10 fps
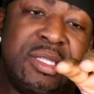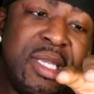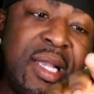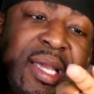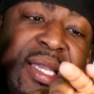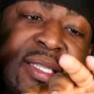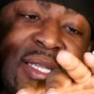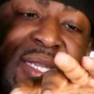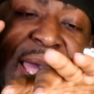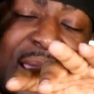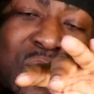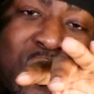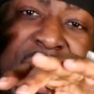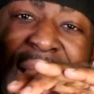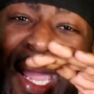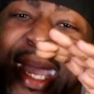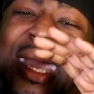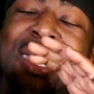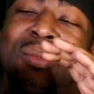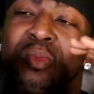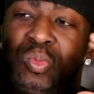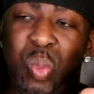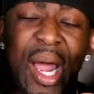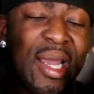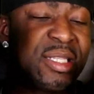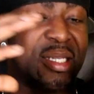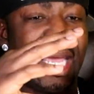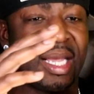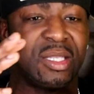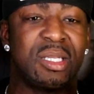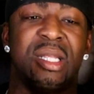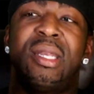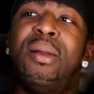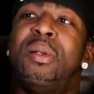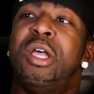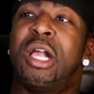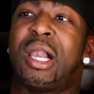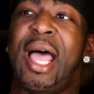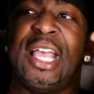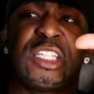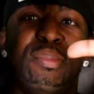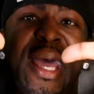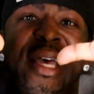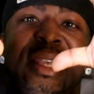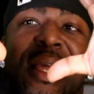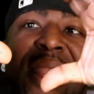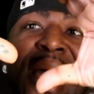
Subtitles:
Zilla is attacking Rock, and Rock is attacking Zilla. They're clashing, but as they